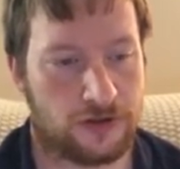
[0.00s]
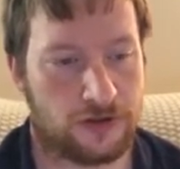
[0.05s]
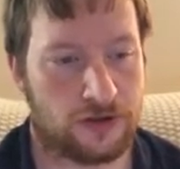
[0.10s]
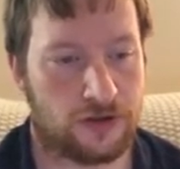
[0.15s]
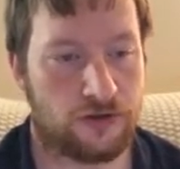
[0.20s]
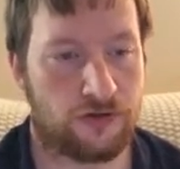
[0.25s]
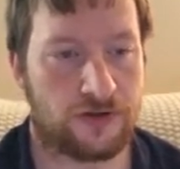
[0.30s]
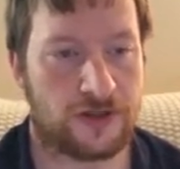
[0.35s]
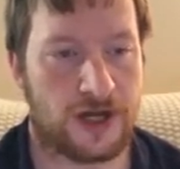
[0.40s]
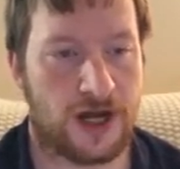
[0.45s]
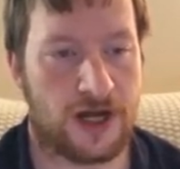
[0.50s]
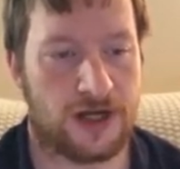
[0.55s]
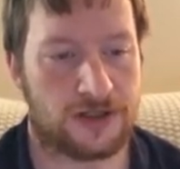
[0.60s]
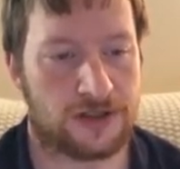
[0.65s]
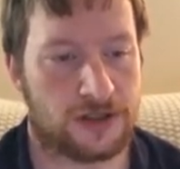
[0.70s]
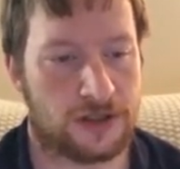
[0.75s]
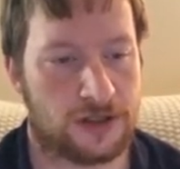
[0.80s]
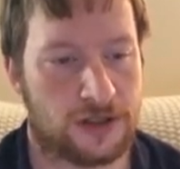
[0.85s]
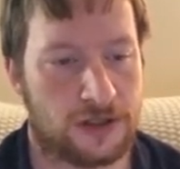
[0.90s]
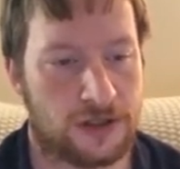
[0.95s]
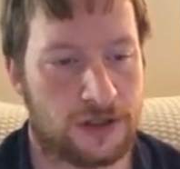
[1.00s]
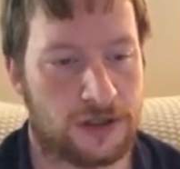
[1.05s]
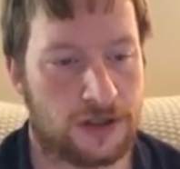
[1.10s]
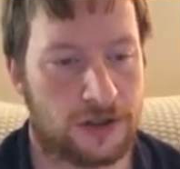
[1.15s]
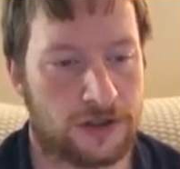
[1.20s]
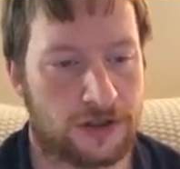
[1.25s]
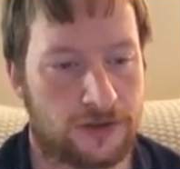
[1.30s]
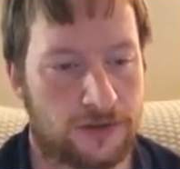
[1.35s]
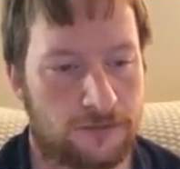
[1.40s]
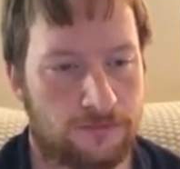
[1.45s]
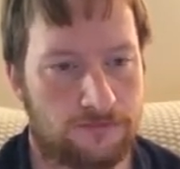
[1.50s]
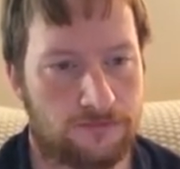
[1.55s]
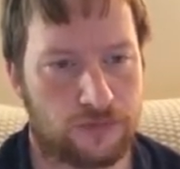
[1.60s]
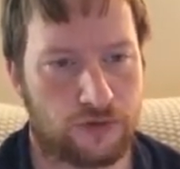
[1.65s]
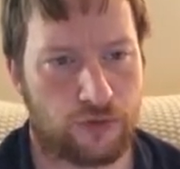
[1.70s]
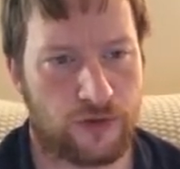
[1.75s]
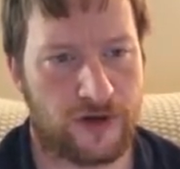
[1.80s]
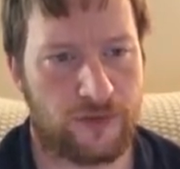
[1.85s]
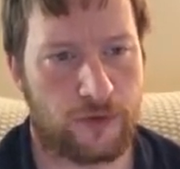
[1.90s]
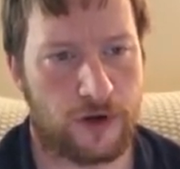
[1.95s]

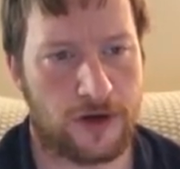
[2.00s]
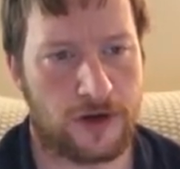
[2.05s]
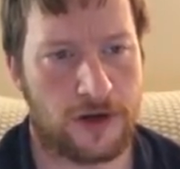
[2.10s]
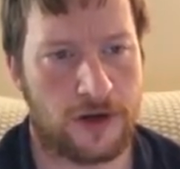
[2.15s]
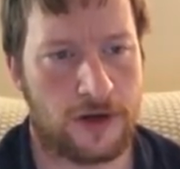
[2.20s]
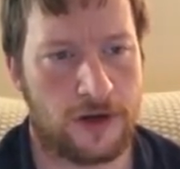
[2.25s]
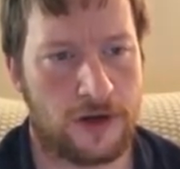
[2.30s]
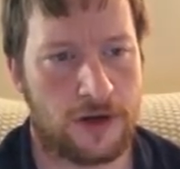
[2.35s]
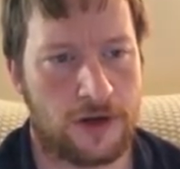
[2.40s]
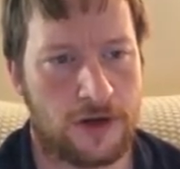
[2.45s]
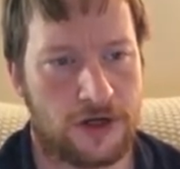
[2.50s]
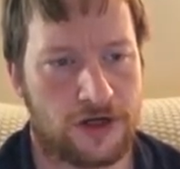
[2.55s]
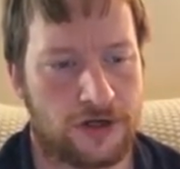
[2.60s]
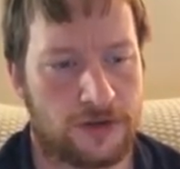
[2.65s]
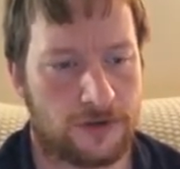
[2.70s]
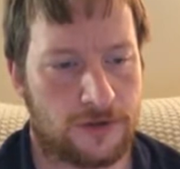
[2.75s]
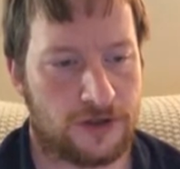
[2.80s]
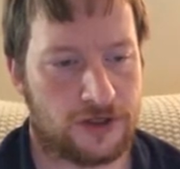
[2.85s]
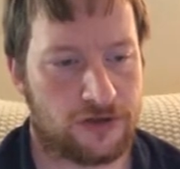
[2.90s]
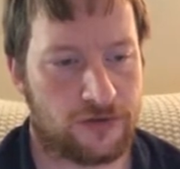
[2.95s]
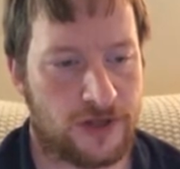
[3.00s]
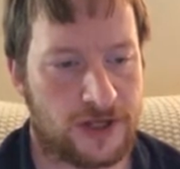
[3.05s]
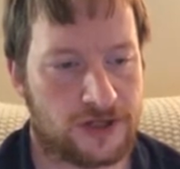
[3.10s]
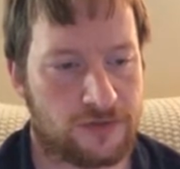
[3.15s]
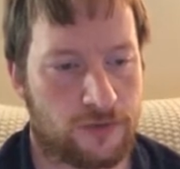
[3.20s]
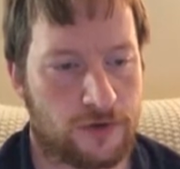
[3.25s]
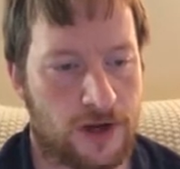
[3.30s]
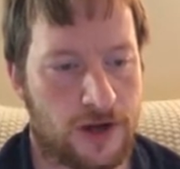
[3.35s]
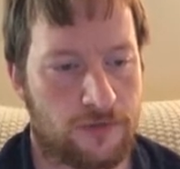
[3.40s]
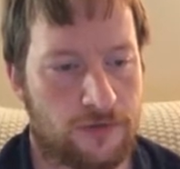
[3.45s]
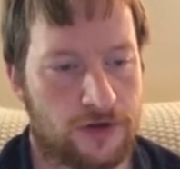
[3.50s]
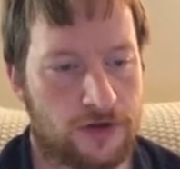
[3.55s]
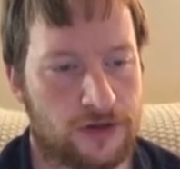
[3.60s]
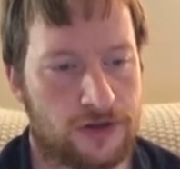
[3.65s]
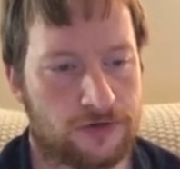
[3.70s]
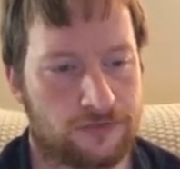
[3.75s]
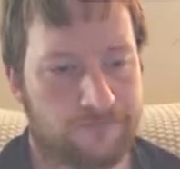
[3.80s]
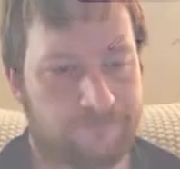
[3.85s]
2021. So that's what I would do.